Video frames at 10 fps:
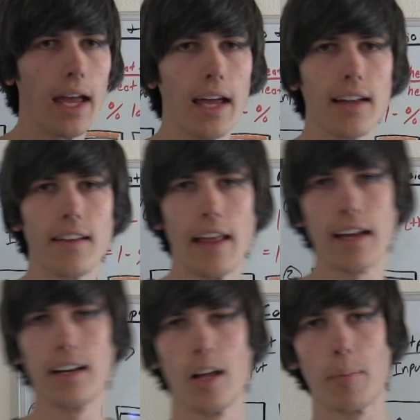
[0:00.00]
and that
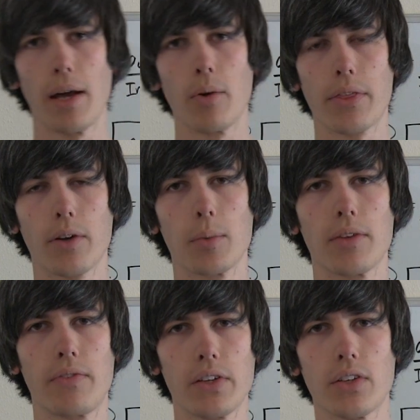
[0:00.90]
can help out with thermal
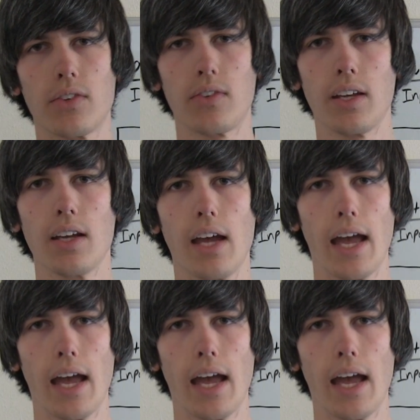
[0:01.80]
efficiency,